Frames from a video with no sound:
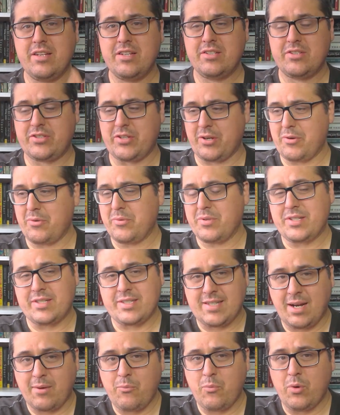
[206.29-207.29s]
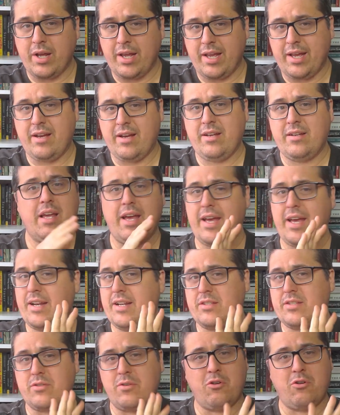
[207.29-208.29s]
So somewhere, and
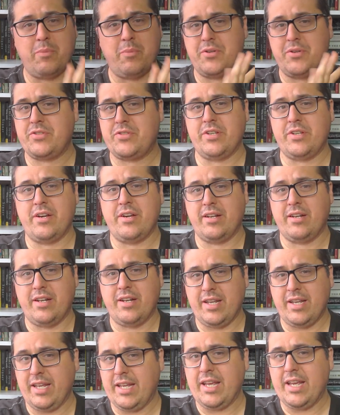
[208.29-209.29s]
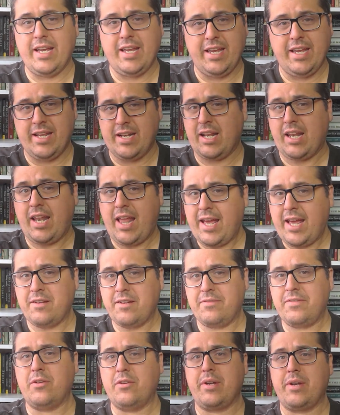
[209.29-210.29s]
it's almost certainly in a
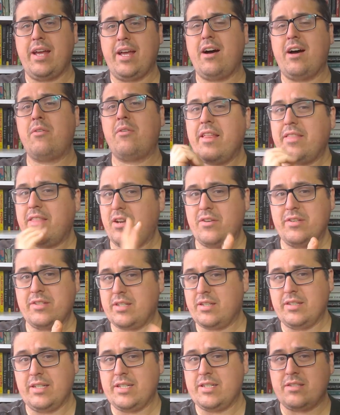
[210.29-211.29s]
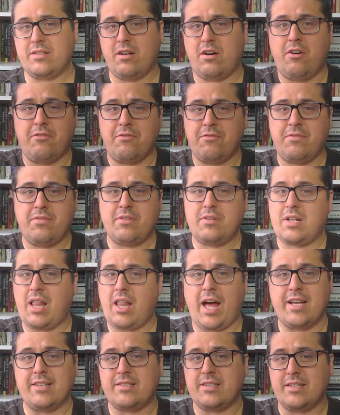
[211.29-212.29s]
landfill now, there is a list of
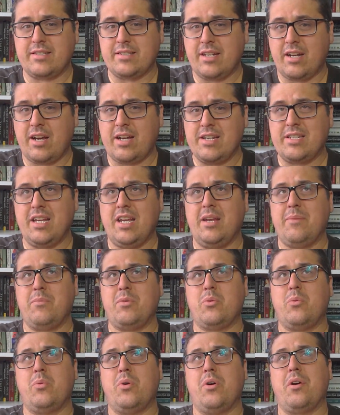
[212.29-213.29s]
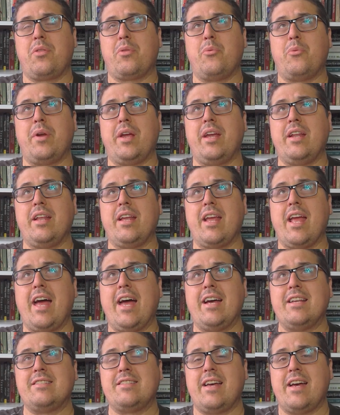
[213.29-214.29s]
classics that I deemed worth reading
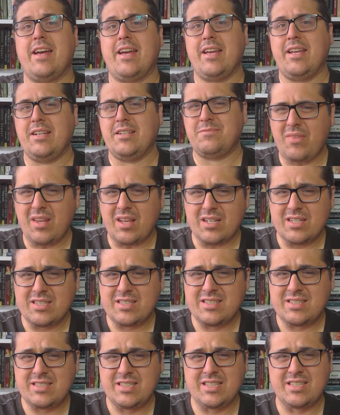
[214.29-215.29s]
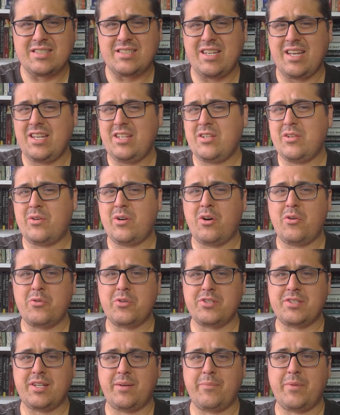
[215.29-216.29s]
as a sixteen-year-old
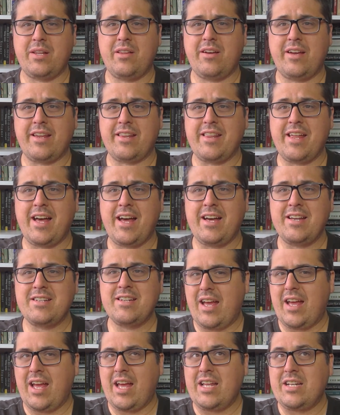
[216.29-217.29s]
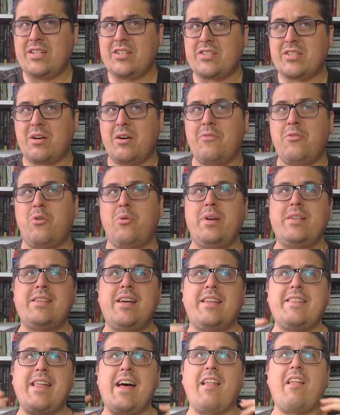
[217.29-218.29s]
or something like that. And so I've always
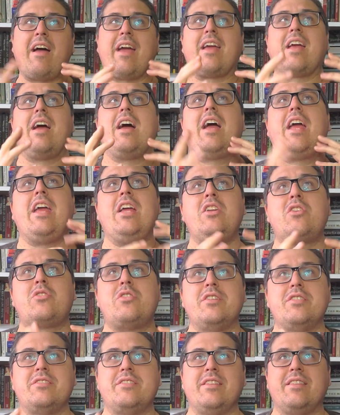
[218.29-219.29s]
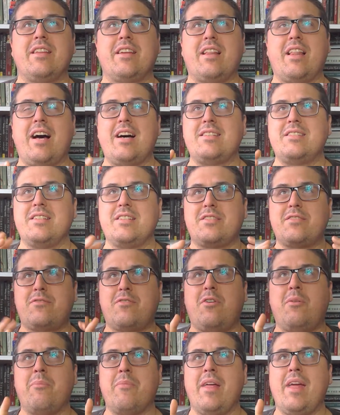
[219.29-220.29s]
had that, like, interest in the classics
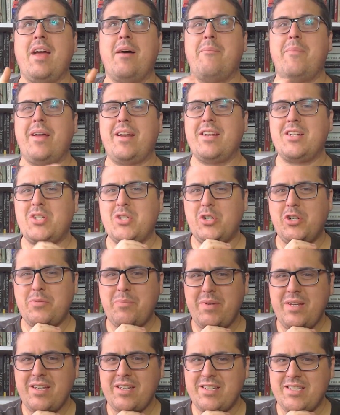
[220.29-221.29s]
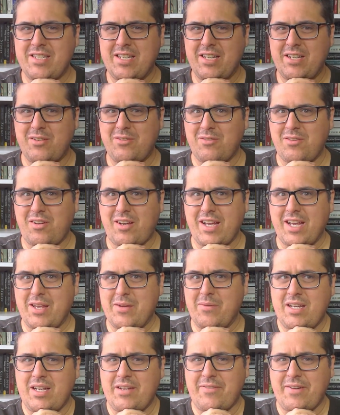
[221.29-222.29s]
from there, but it took me until
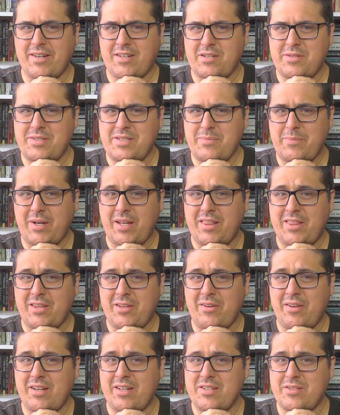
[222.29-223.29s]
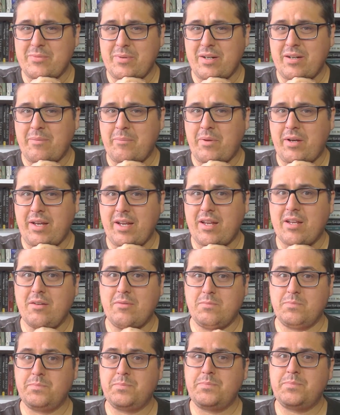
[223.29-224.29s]
like, in fact, I was in my thirties when I'm like,
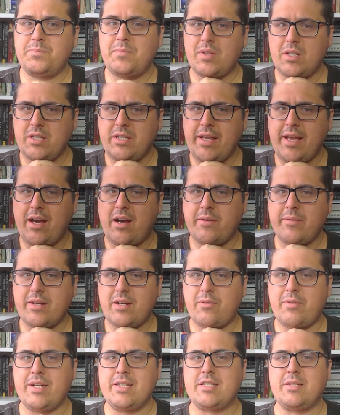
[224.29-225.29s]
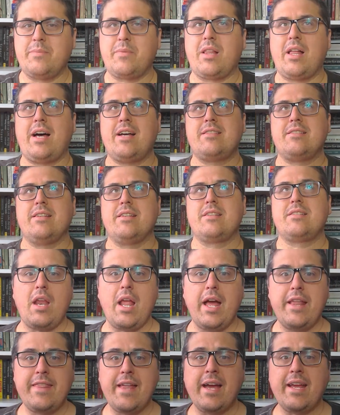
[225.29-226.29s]
mm, yeah, I'm going to read some classics.
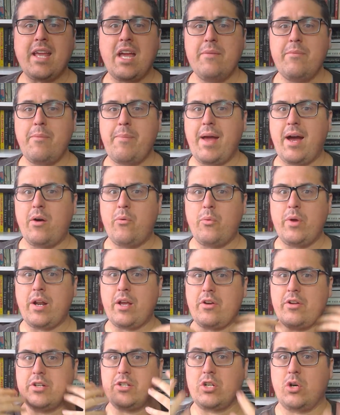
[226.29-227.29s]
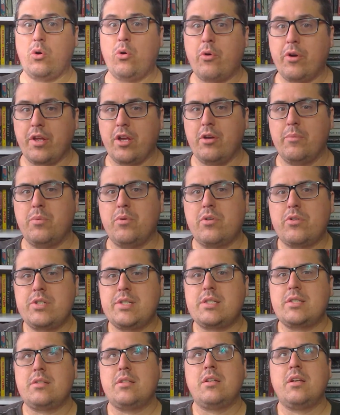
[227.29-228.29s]
And that came about when I got into
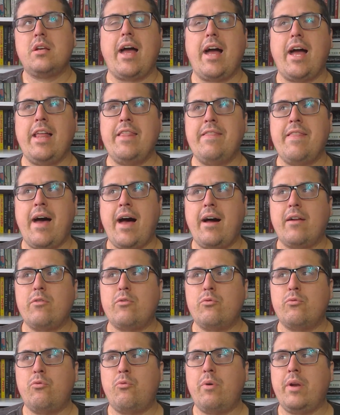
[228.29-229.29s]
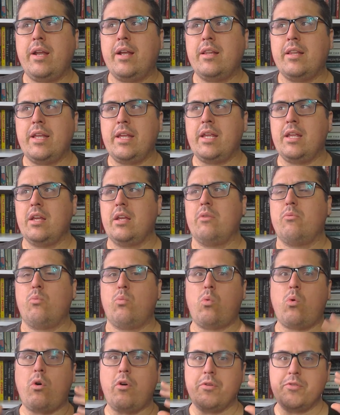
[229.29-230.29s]
audiobooks. And that really
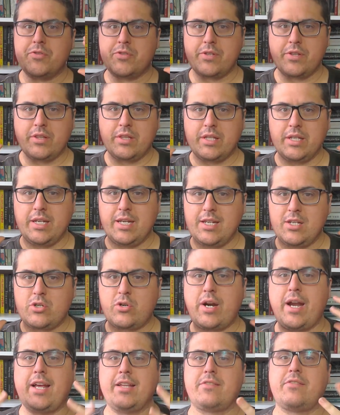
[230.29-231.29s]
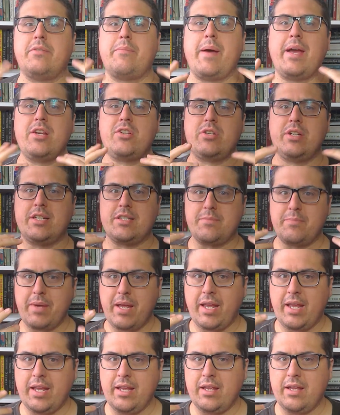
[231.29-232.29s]
was the transformation as
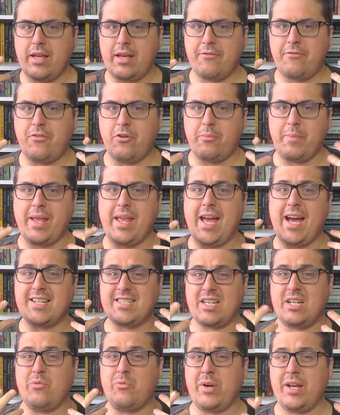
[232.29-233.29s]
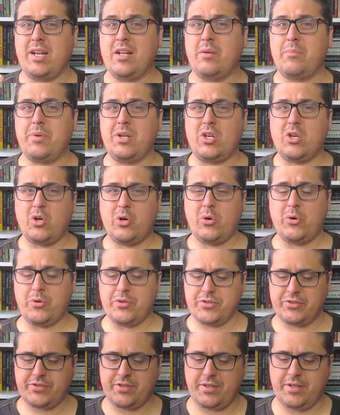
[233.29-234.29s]
me, for me as a reader,
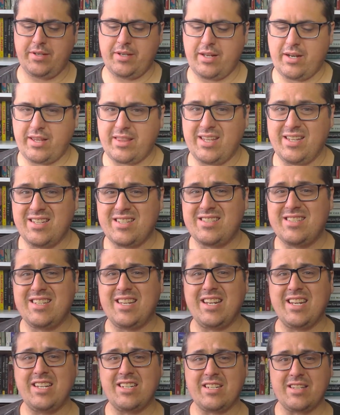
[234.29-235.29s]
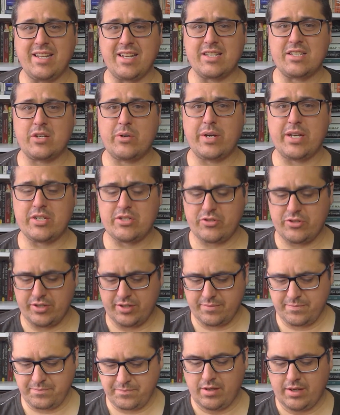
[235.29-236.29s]
because, and I think this is getting into the next
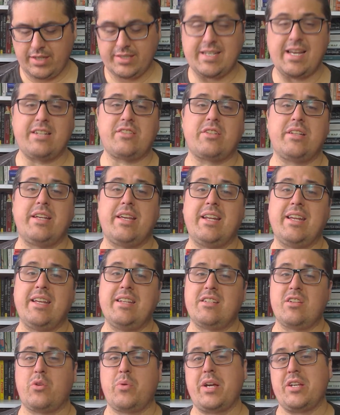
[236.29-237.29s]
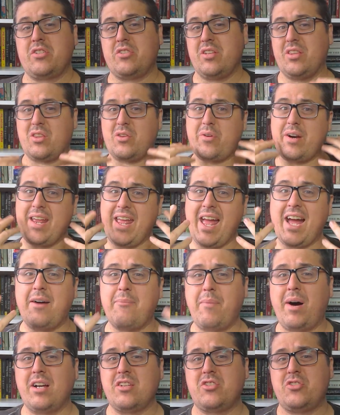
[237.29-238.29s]
question, it's actually getting into question three, how
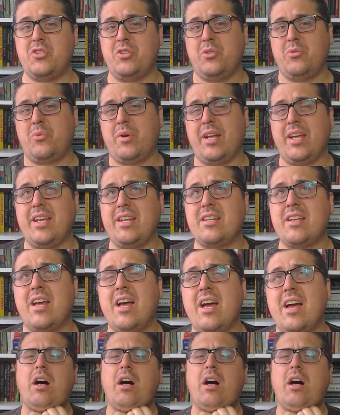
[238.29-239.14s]
much do you read?